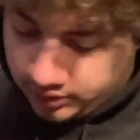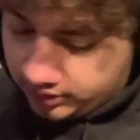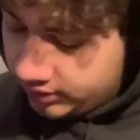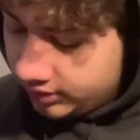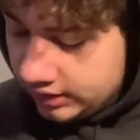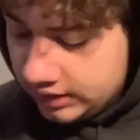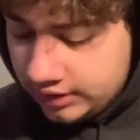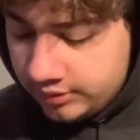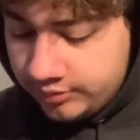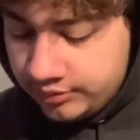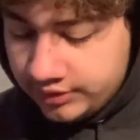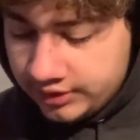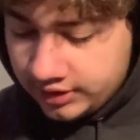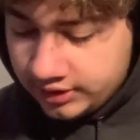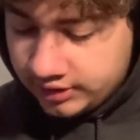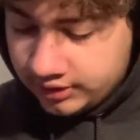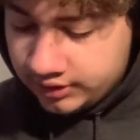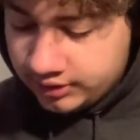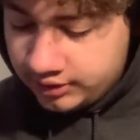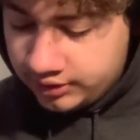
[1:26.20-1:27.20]
And
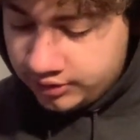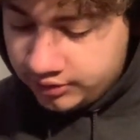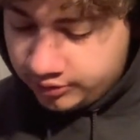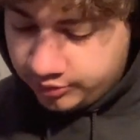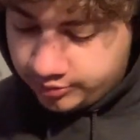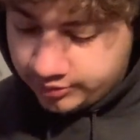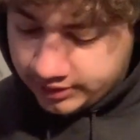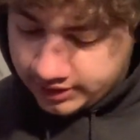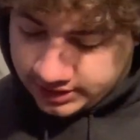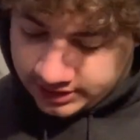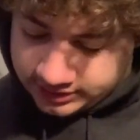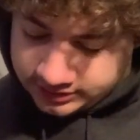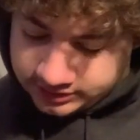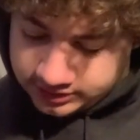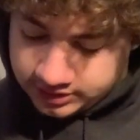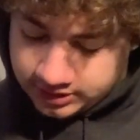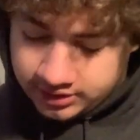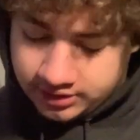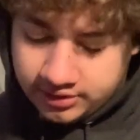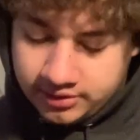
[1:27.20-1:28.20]
then 2 packs
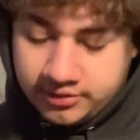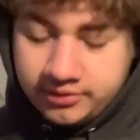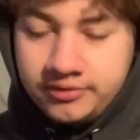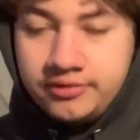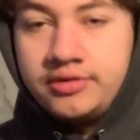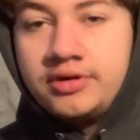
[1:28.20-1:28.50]
of